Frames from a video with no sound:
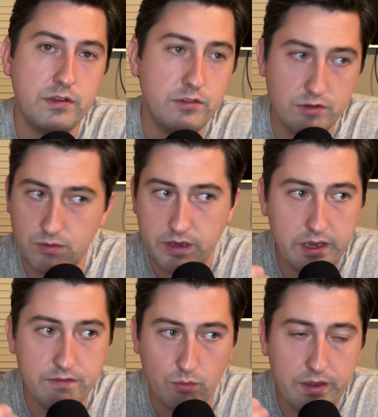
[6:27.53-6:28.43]
it's
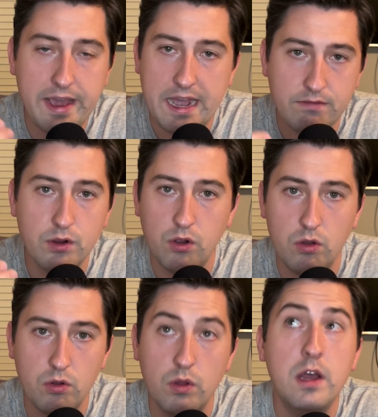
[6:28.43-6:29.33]
okay if we have a
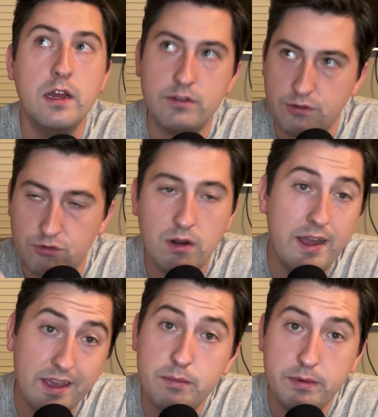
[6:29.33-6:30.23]
goal to try
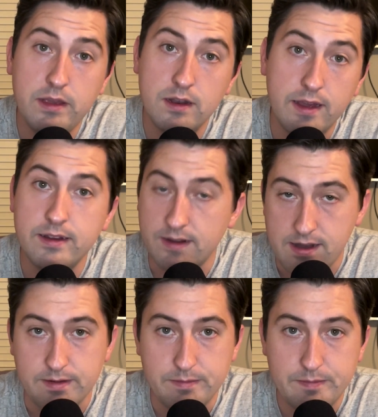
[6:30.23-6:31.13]
and be like God.